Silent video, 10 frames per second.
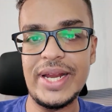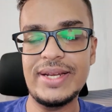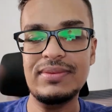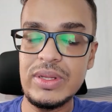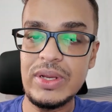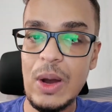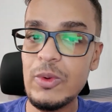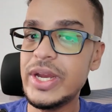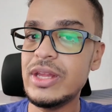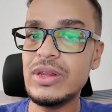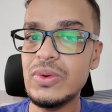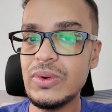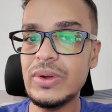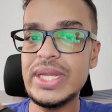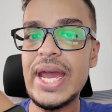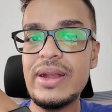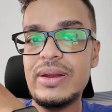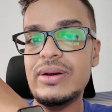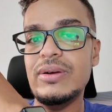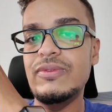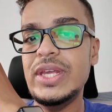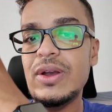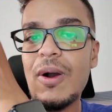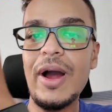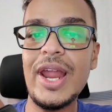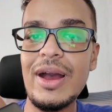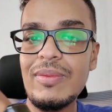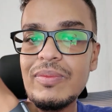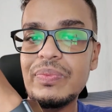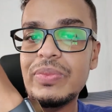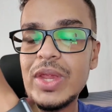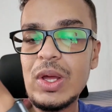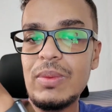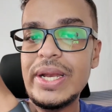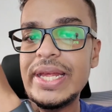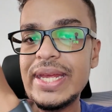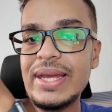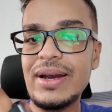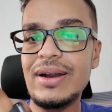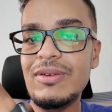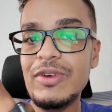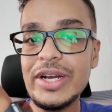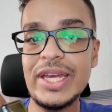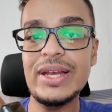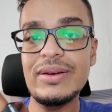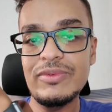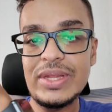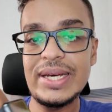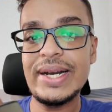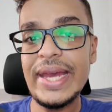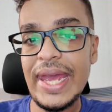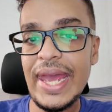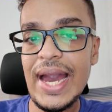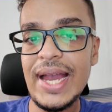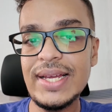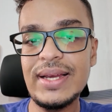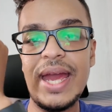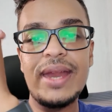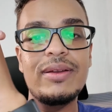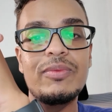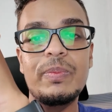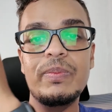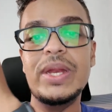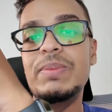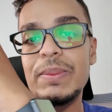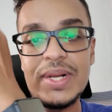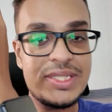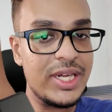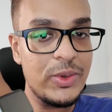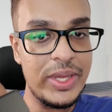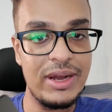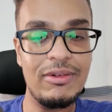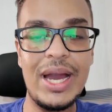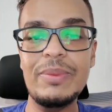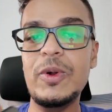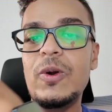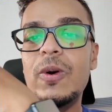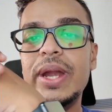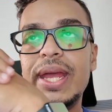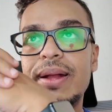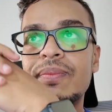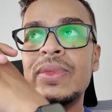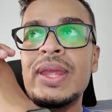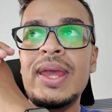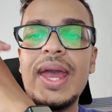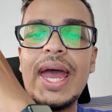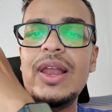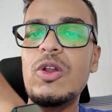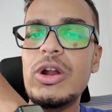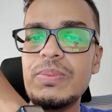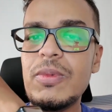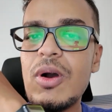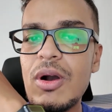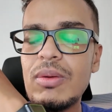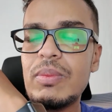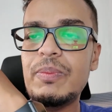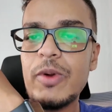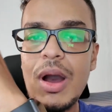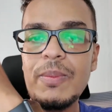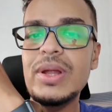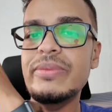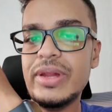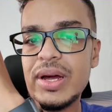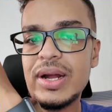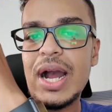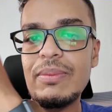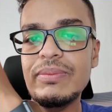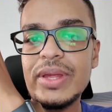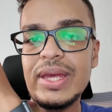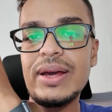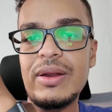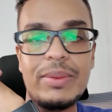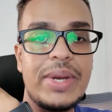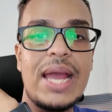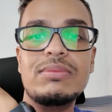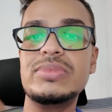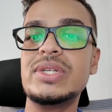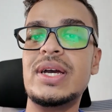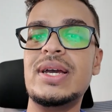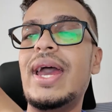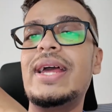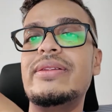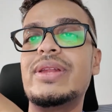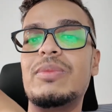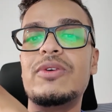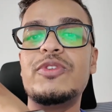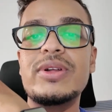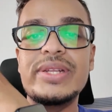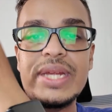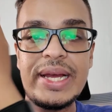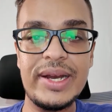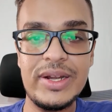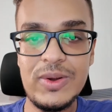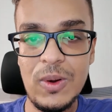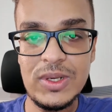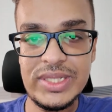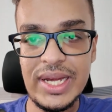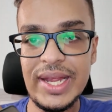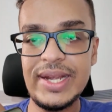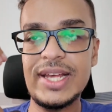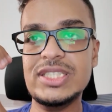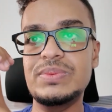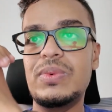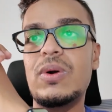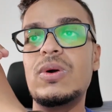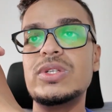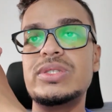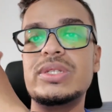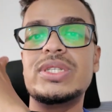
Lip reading: right? Nowadays you know that we all are normally working with the AI, and many people are doing a vibe coding, and lot more problems are come here sometimes, and some of your secret codes are get exposed.